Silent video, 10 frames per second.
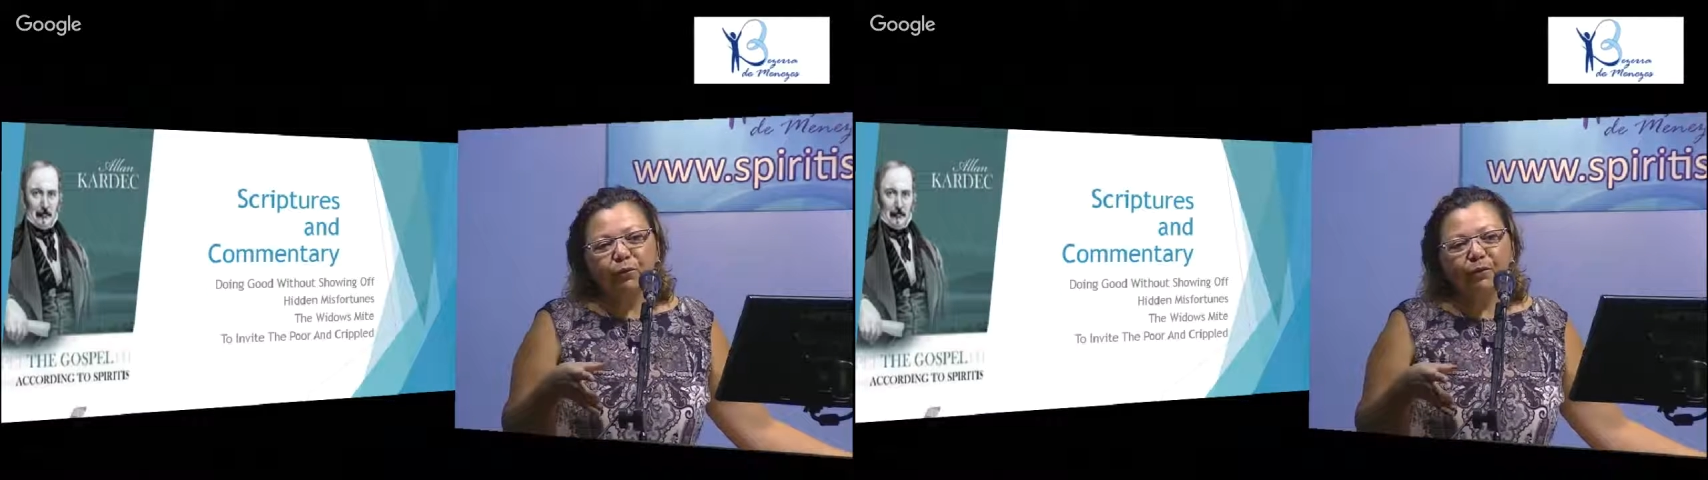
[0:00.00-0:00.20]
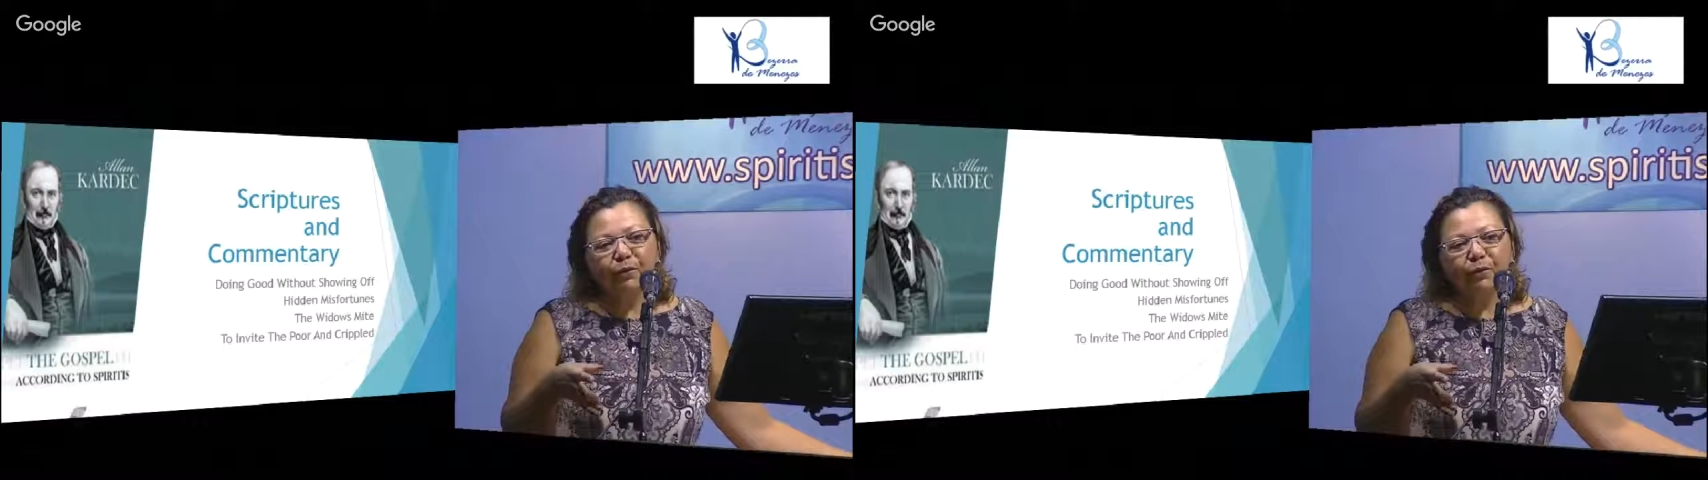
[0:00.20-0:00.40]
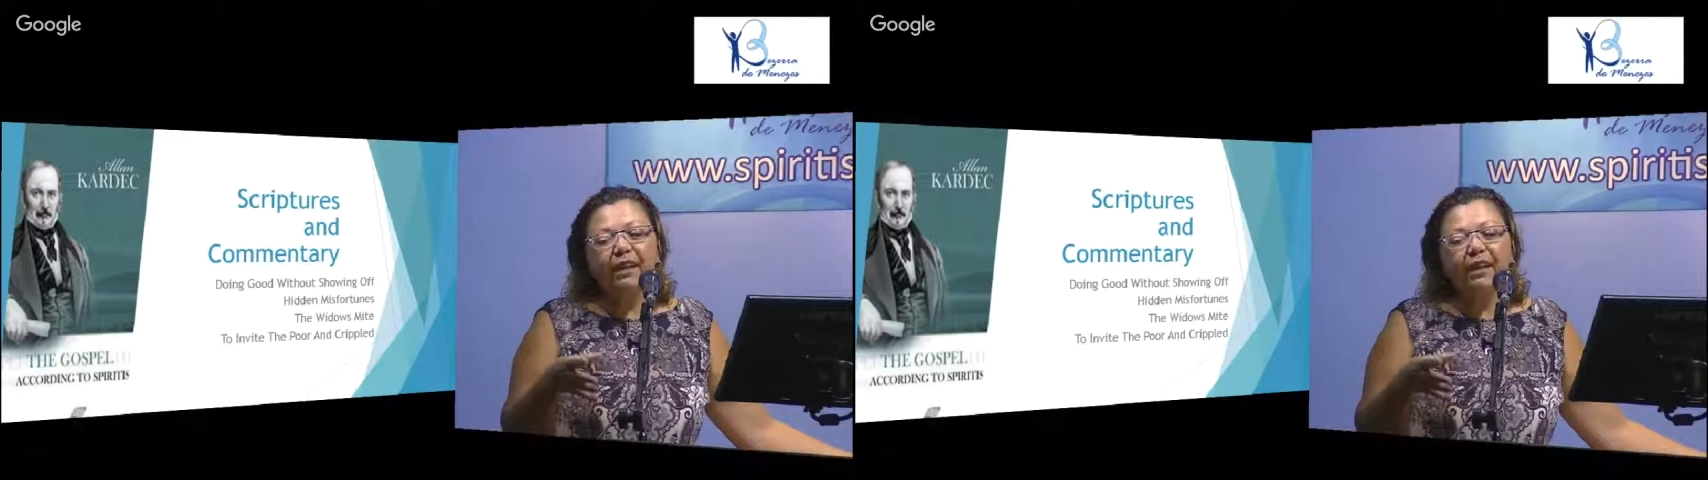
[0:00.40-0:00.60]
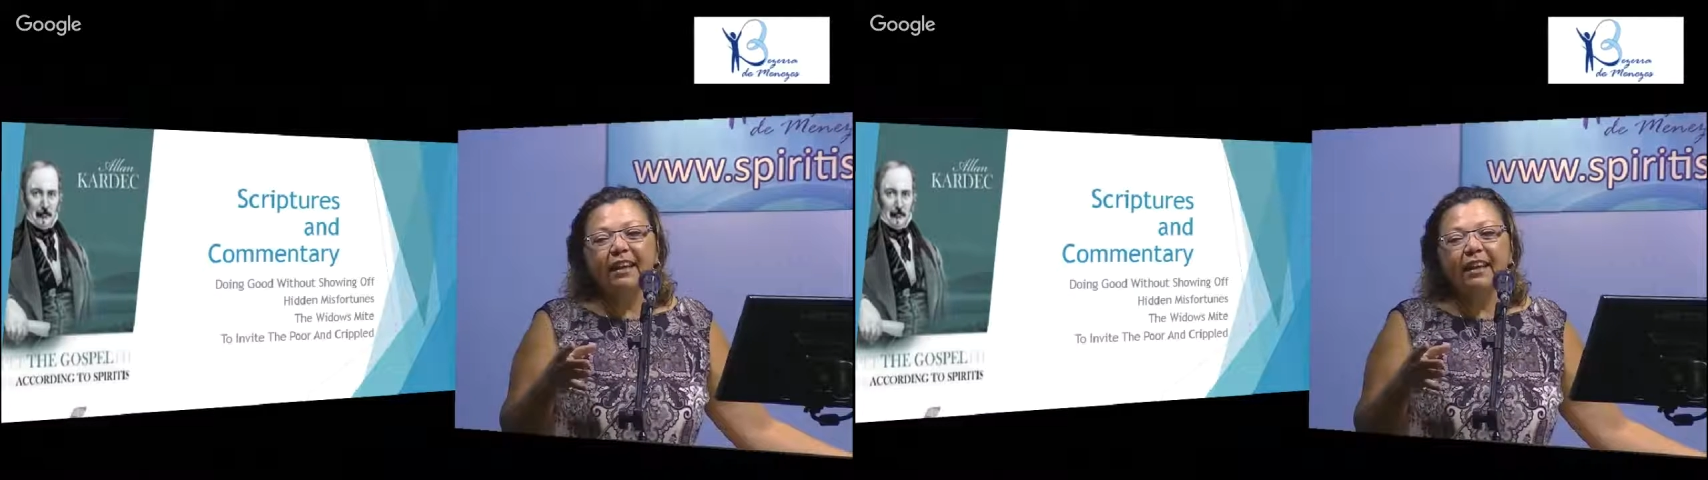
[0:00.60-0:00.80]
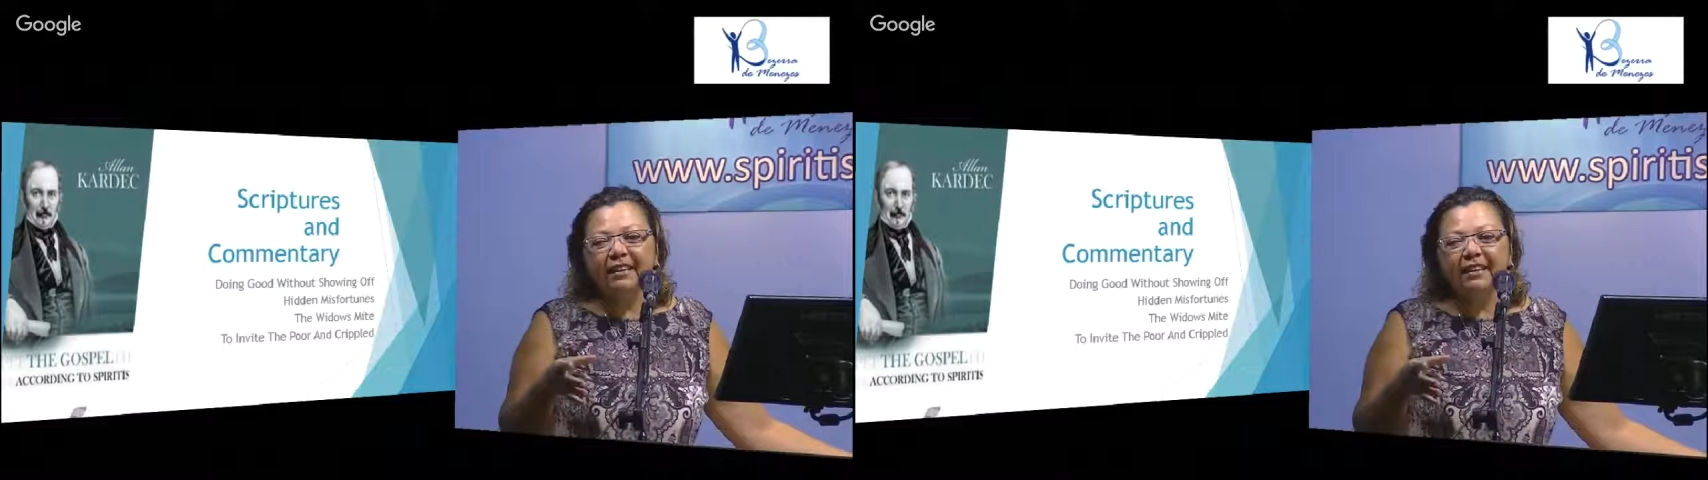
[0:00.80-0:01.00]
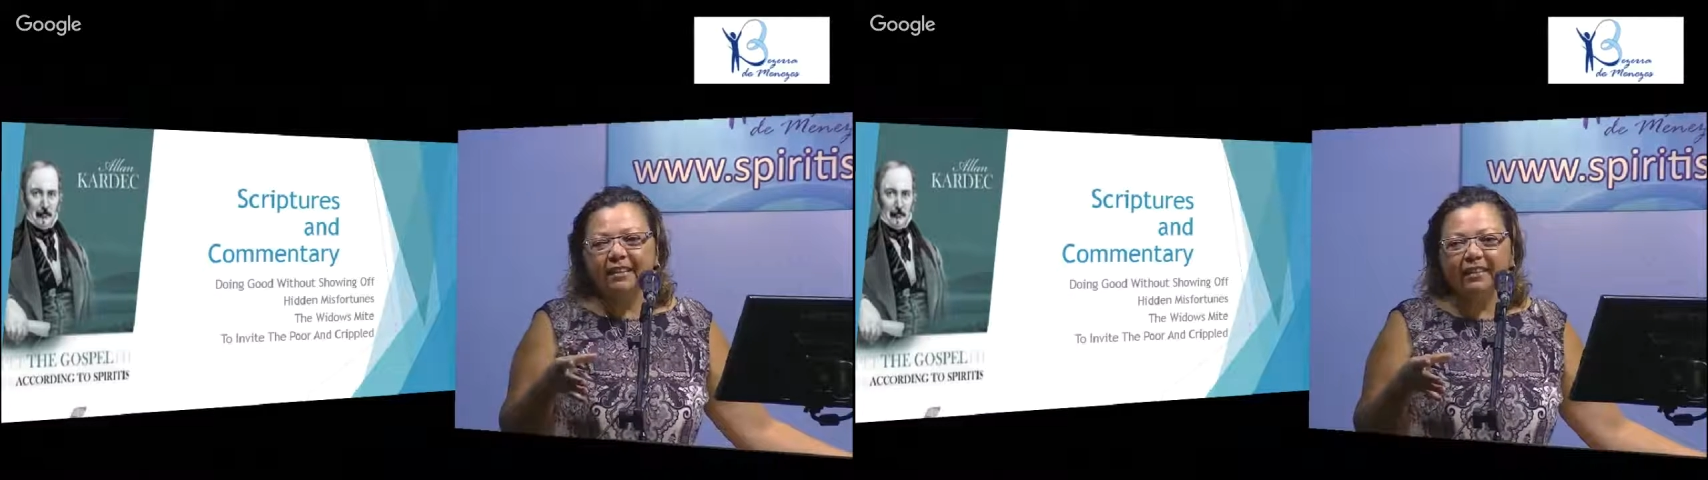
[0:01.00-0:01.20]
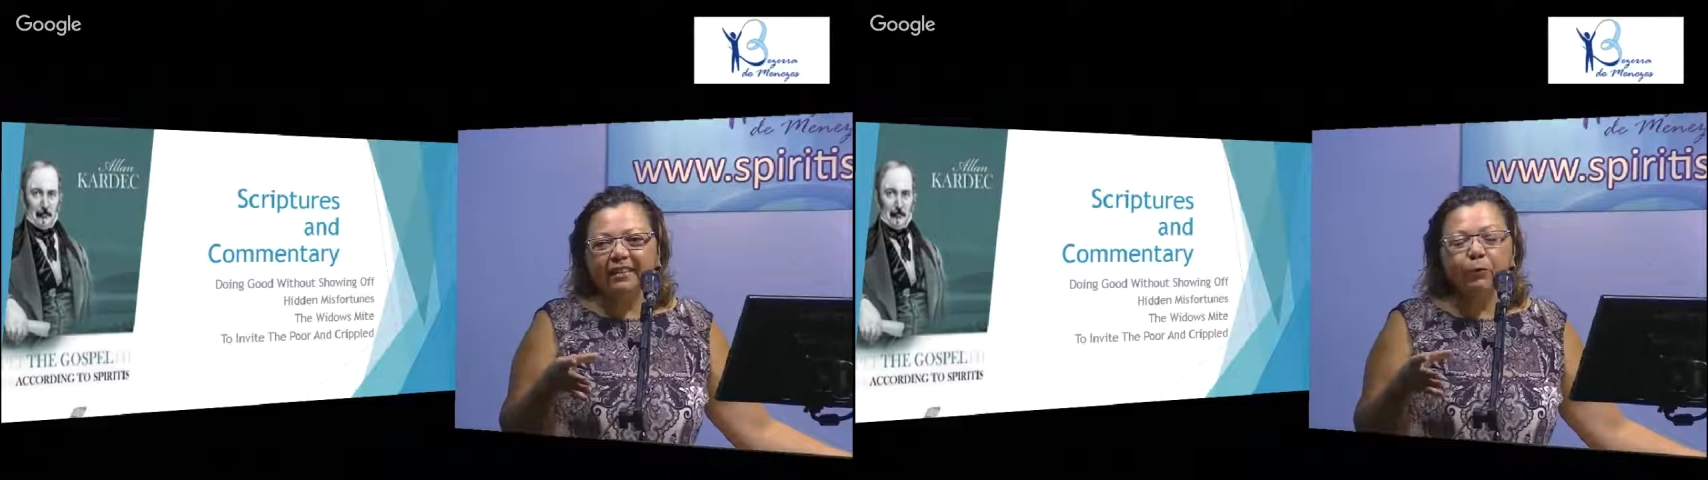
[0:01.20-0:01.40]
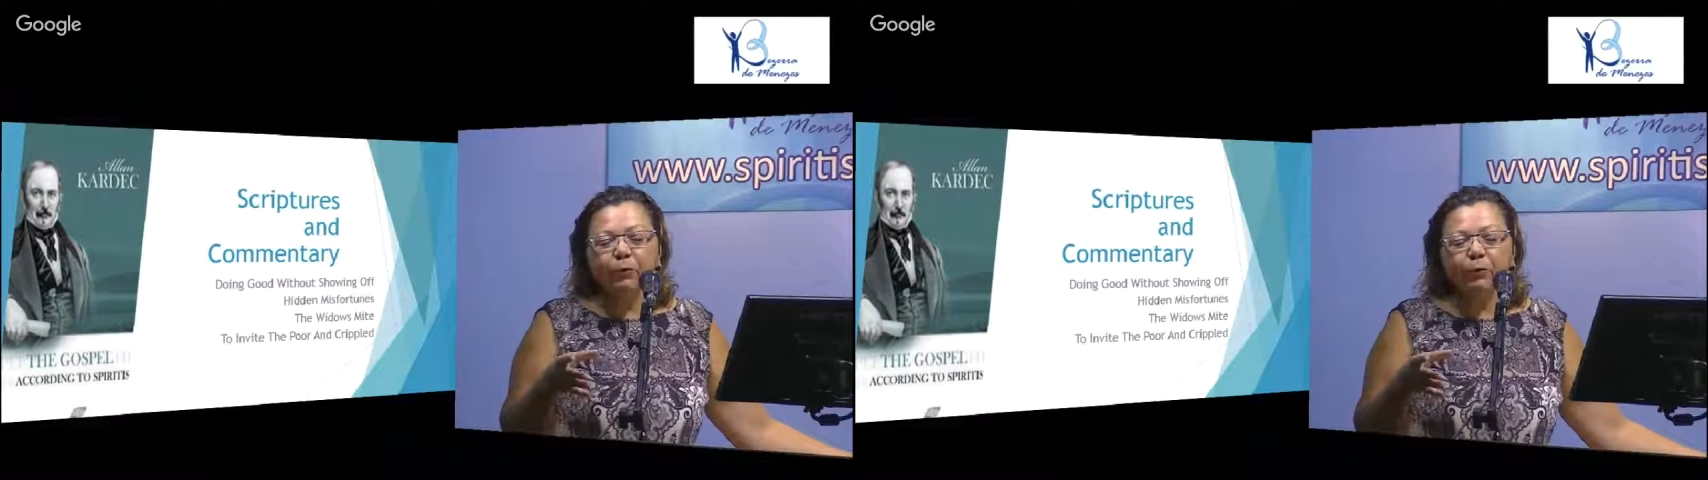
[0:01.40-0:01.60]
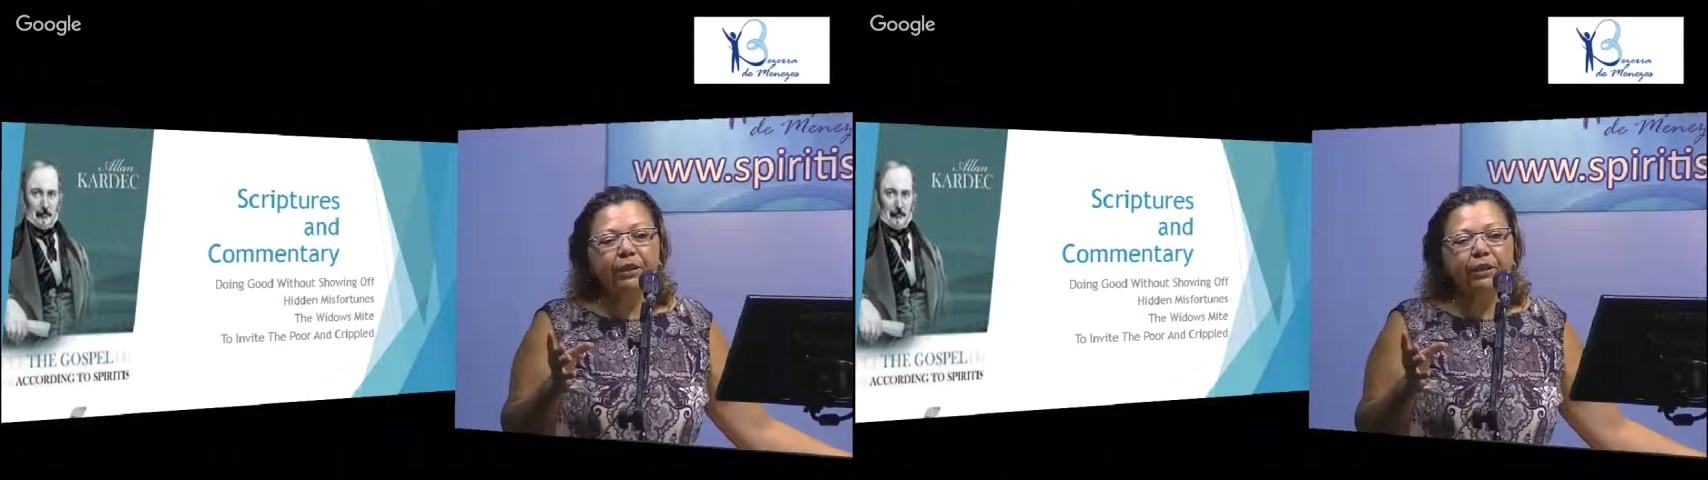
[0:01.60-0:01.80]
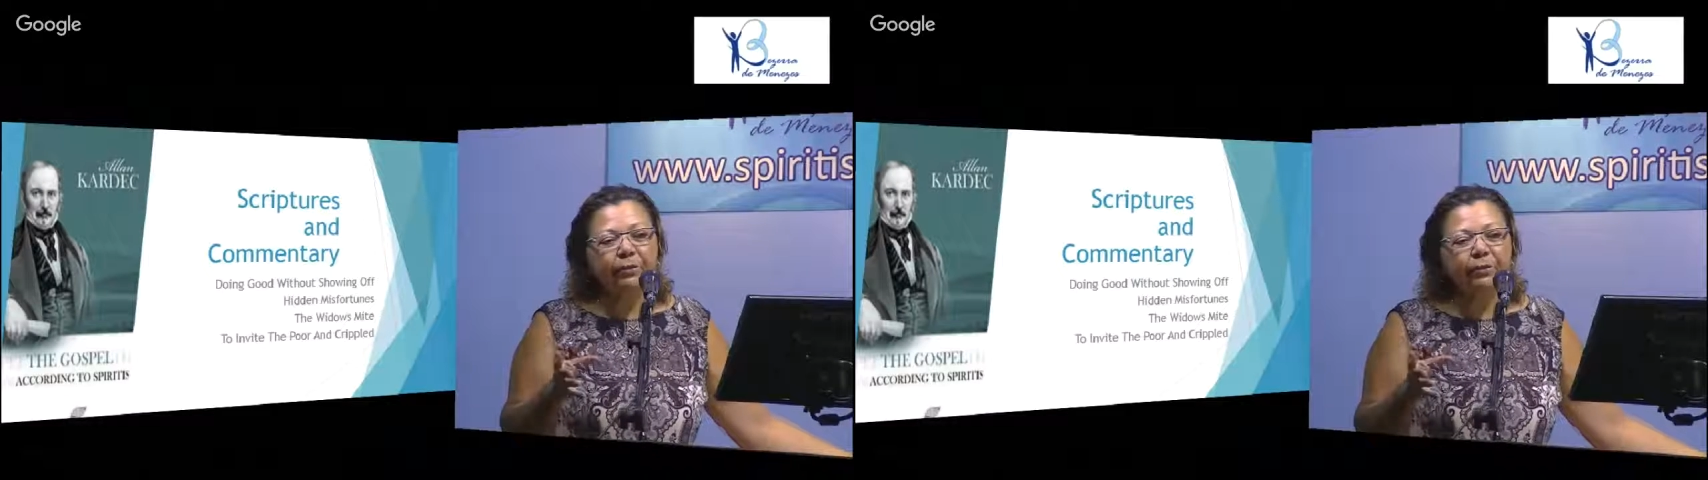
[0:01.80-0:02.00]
the lady, the widow,